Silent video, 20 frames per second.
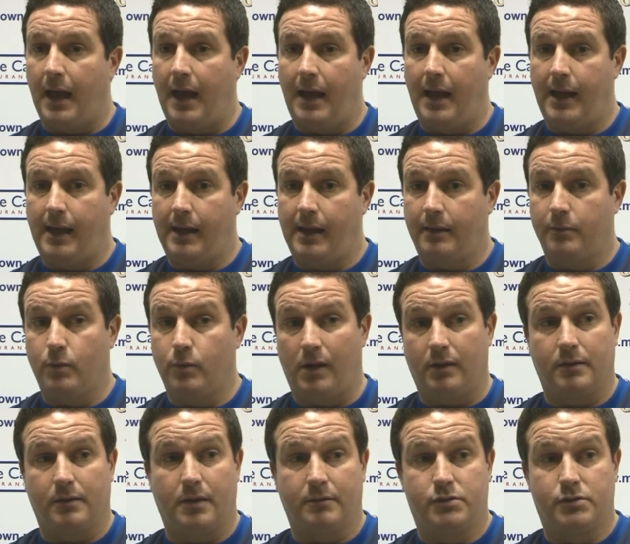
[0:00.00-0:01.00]

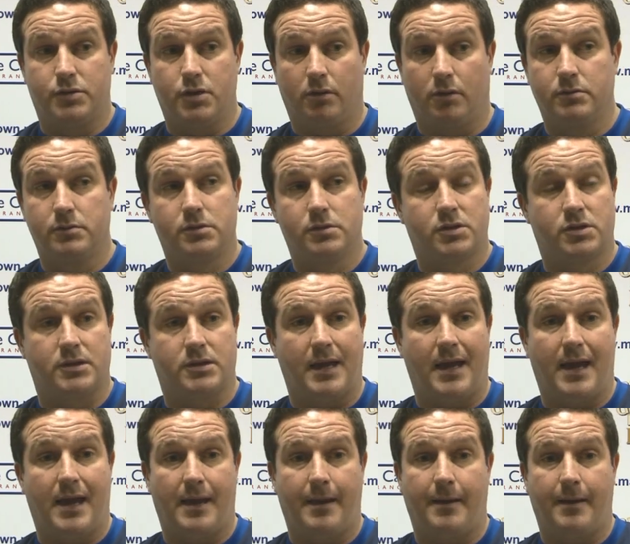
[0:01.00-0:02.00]
Well, John's
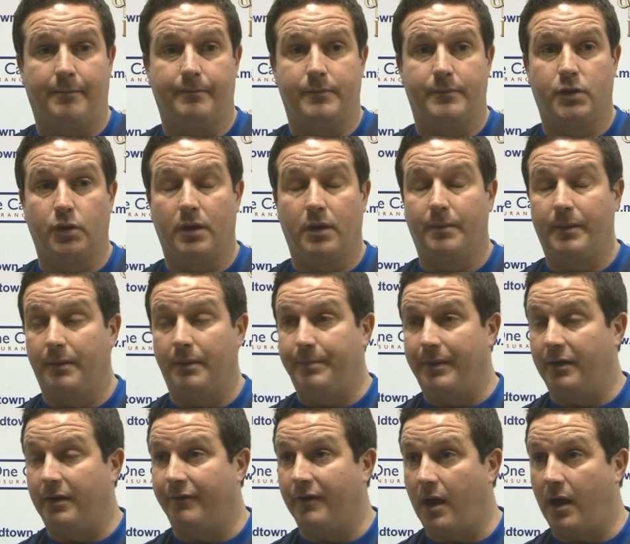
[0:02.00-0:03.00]
done a
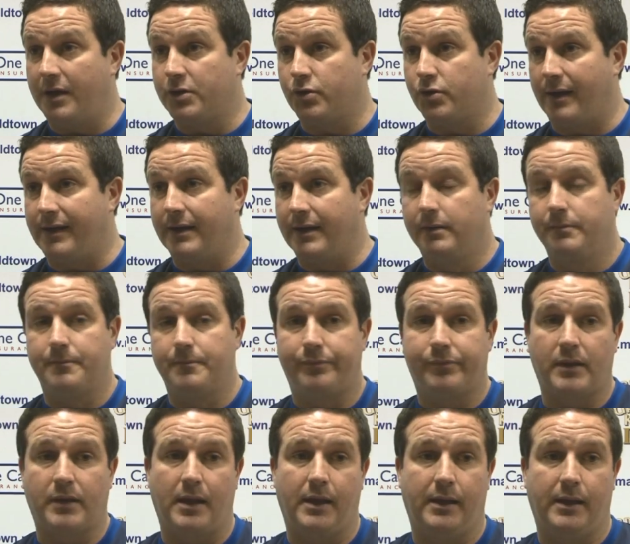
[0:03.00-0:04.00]
bit of light training,
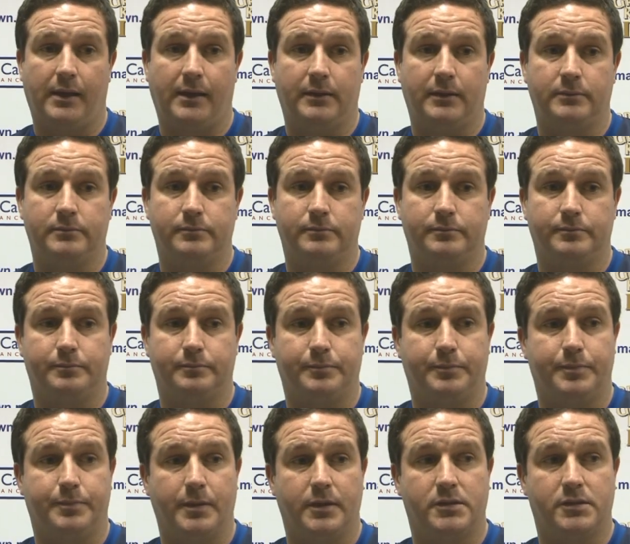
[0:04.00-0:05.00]

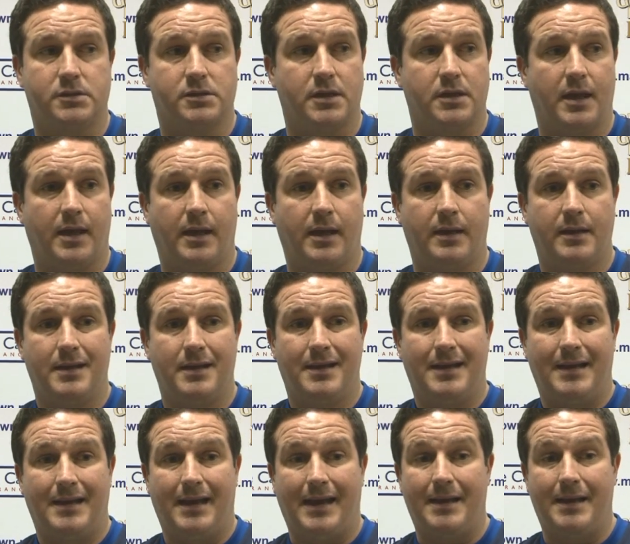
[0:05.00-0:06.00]
but
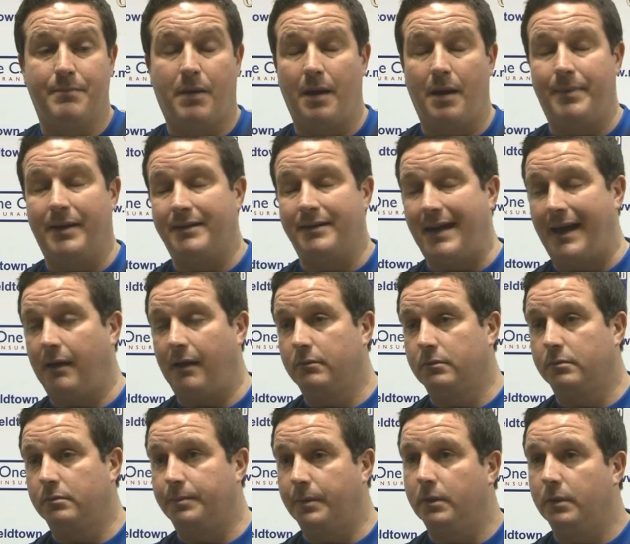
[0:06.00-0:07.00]
he might be a doubt.